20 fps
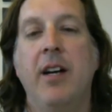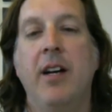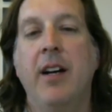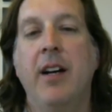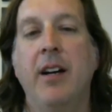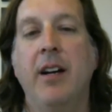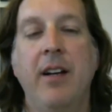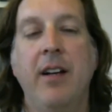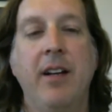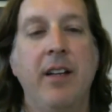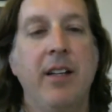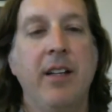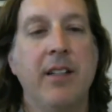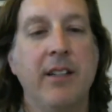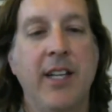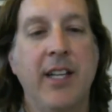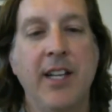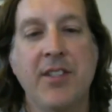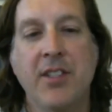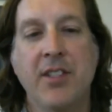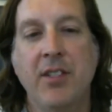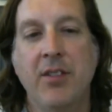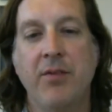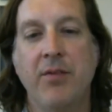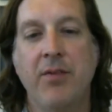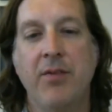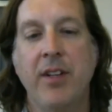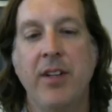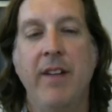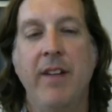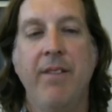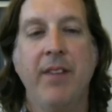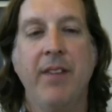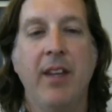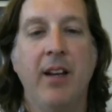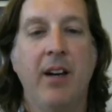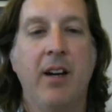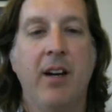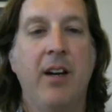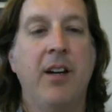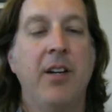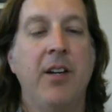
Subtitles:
Lots of